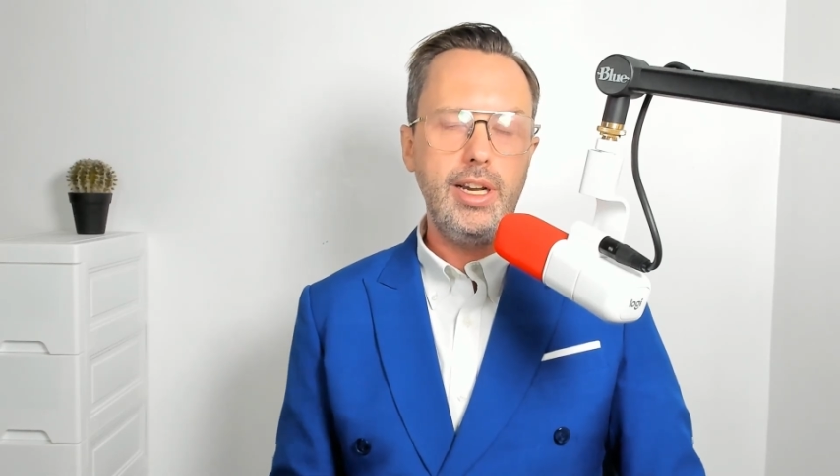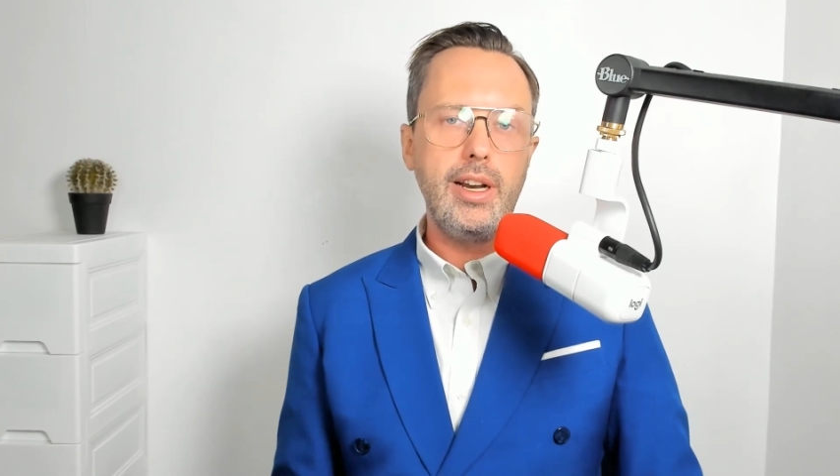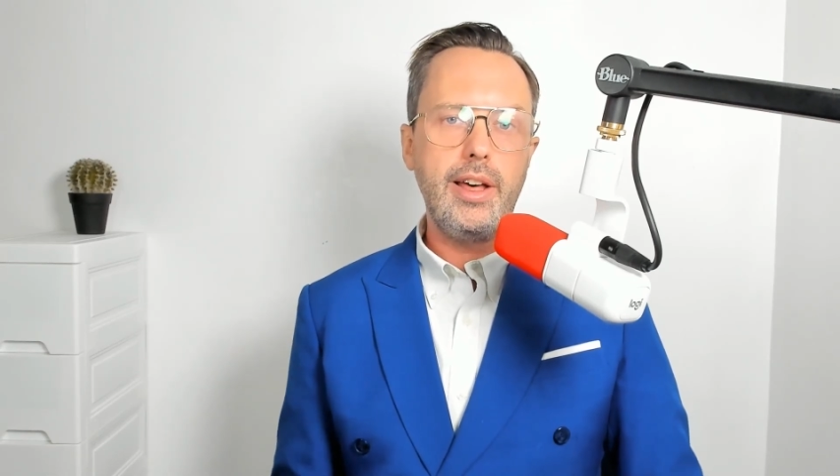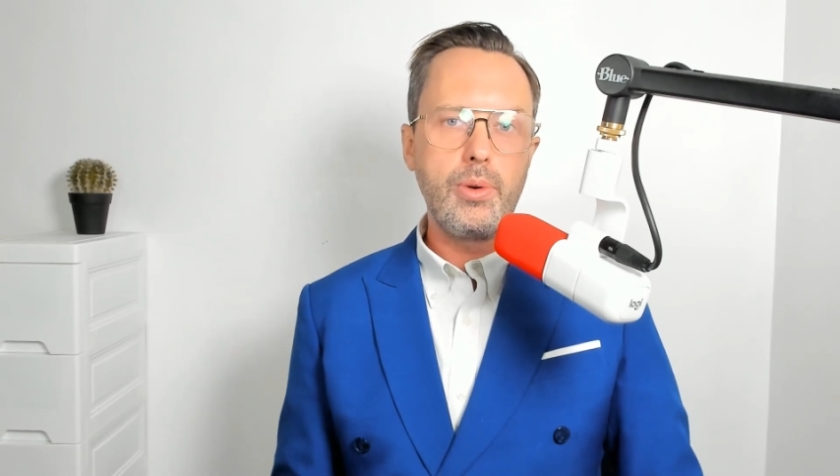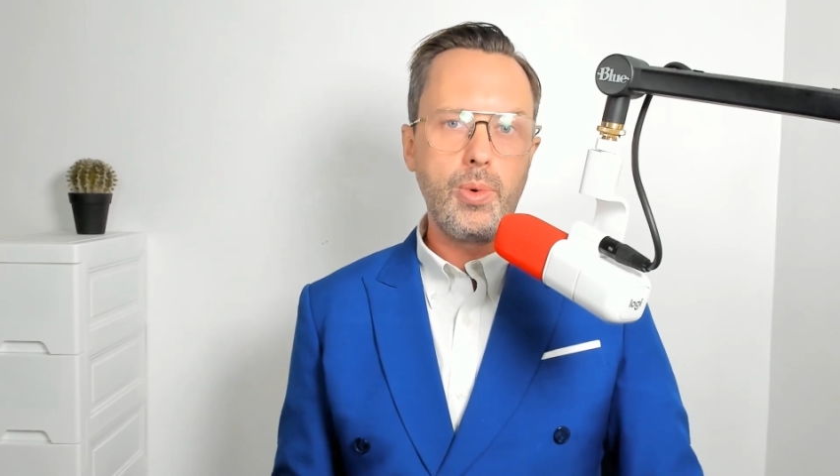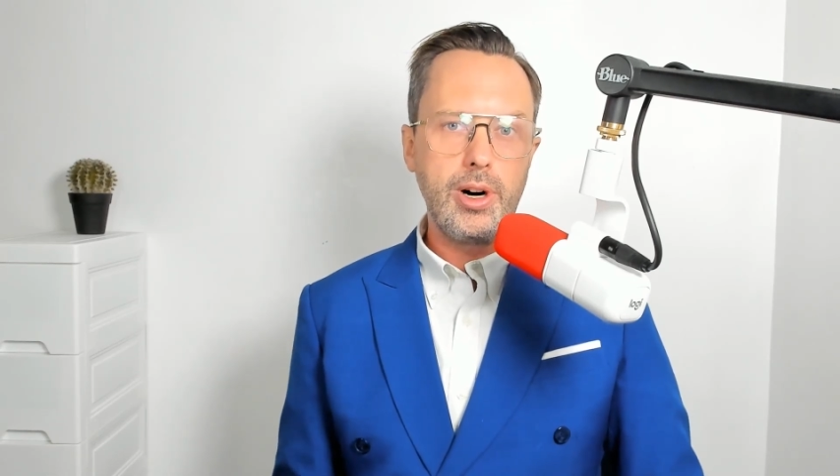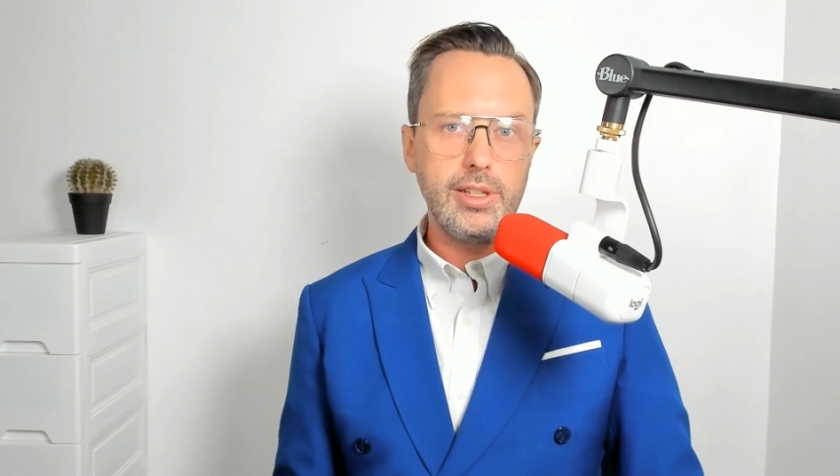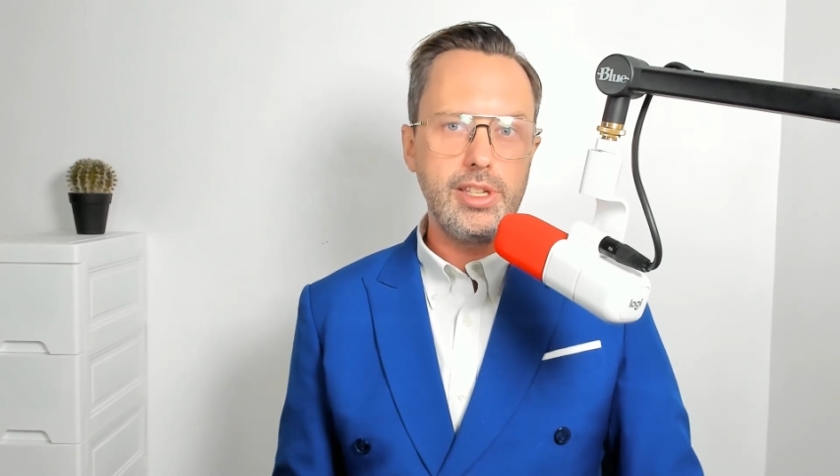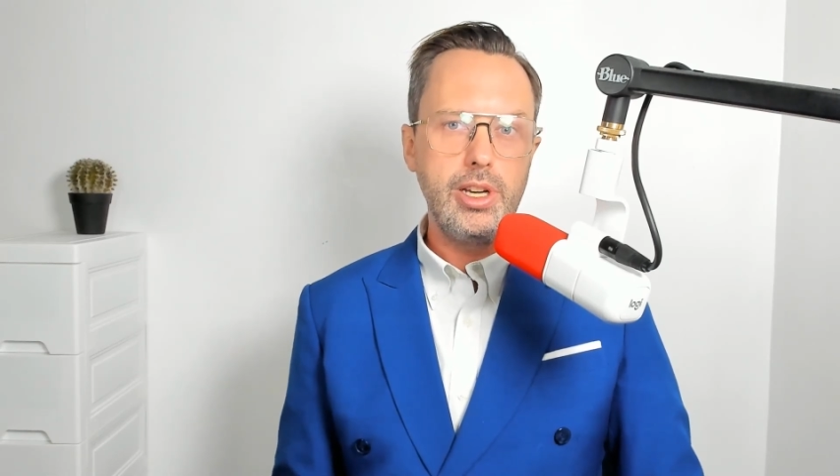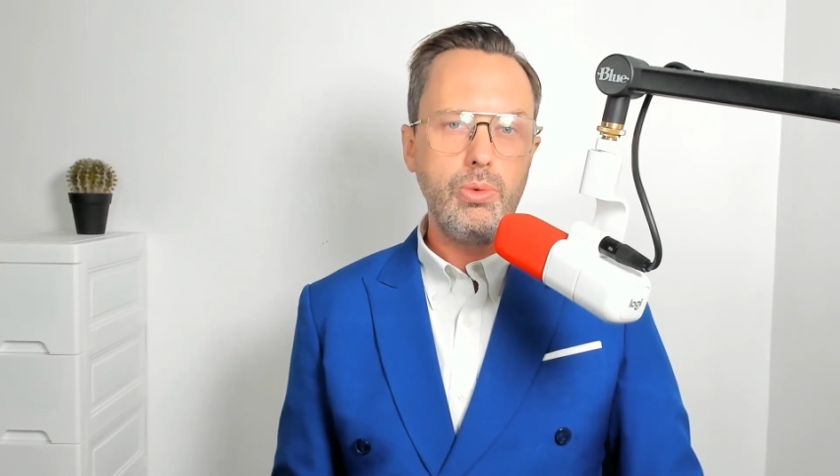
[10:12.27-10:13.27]
In other
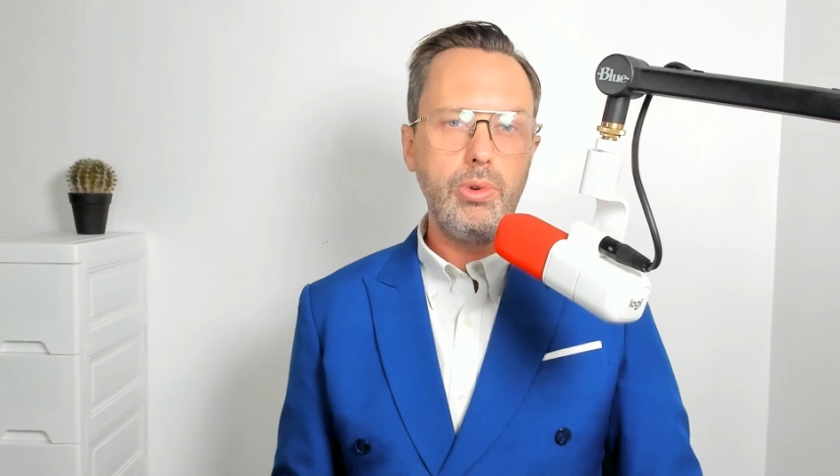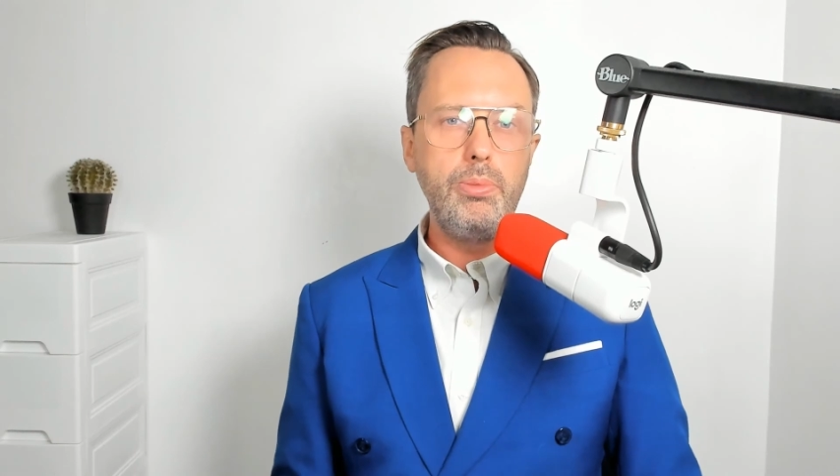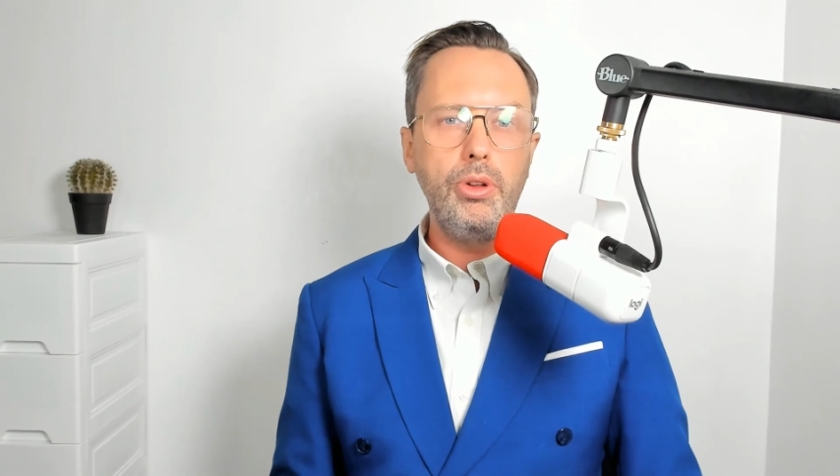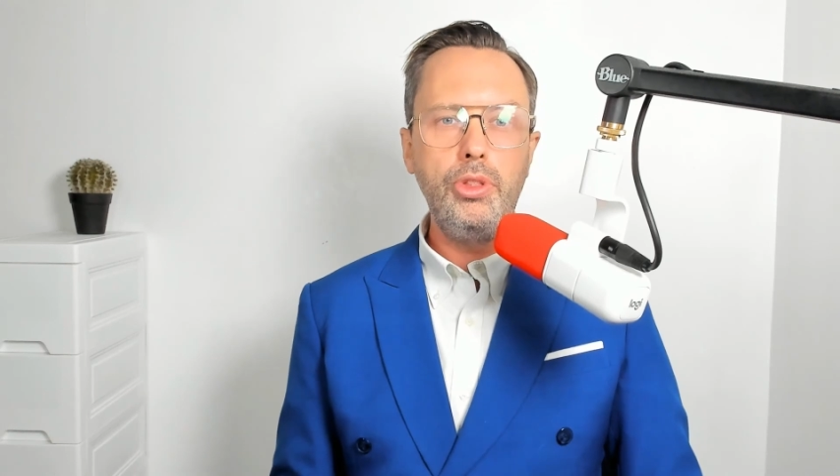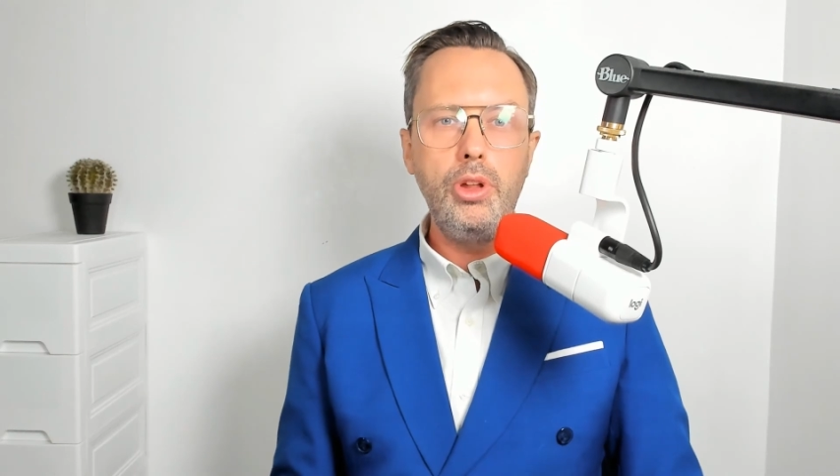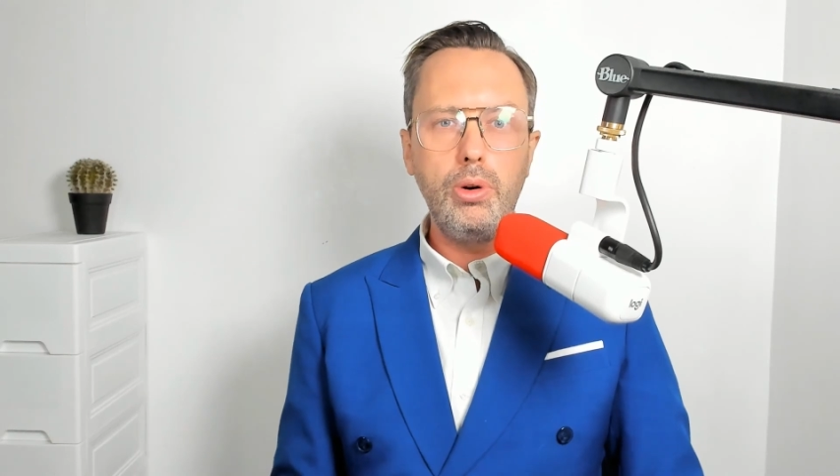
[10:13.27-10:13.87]
words, we will no